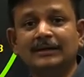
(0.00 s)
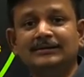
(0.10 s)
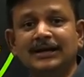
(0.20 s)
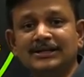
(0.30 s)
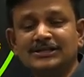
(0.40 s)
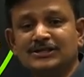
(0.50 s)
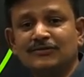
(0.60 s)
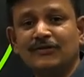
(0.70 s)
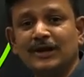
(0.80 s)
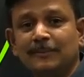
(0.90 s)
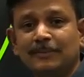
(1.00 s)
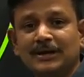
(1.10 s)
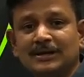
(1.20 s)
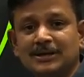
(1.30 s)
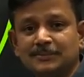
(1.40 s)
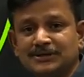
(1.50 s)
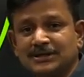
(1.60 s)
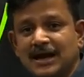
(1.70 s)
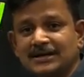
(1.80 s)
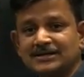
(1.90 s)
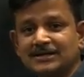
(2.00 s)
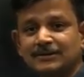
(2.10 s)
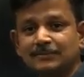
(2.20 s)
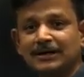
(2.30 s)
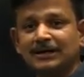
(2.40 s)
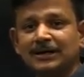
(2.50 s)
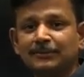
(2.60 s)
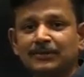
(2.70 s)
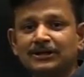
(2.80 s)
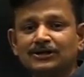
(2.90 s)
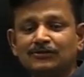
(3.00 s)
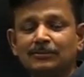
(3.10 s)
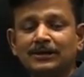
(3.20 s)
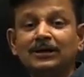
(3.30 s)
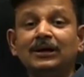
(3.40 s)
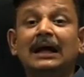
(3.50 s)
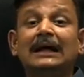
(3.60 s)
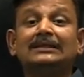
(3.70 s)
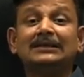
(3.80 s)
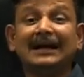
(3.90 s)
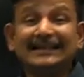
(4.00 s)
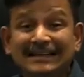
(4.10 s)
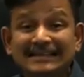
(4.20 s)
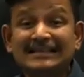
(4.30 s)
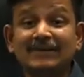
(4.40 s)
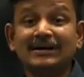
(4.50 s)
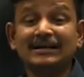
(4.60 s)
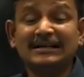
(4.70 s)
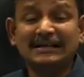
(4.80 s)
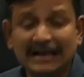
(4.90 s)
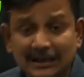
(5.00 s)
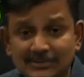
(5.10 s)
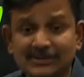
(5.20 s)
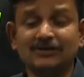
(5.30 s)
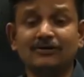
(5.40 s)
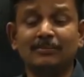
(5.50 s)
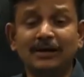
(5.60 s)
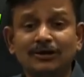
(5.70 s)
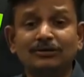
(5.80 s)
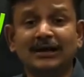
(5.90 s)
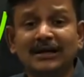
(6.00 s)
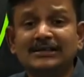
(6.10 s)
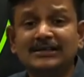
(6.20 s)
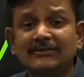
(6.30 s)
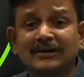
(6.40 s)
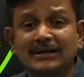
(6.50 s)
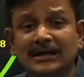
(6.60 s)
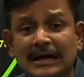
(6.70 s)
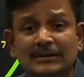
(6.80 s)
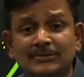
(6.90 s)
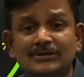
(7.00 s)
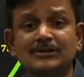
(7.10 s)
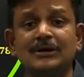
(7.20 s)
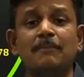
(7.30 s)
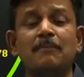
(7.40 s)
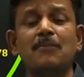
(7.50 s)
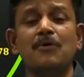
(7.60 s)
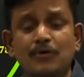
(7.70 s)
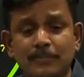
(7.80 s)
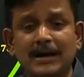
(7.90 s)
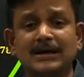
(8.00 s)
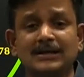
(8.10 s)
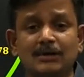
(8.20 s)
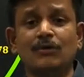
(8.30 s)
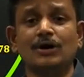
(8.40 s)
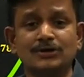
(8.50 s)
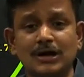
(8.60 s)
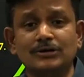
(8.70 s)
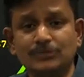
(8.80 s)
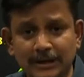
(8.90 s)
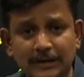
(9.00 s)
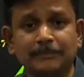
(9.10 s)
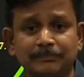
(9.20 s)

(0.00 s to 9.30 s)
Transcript: this will be a substantially big number this will be 37 times this will make you 37 times more better than what you are today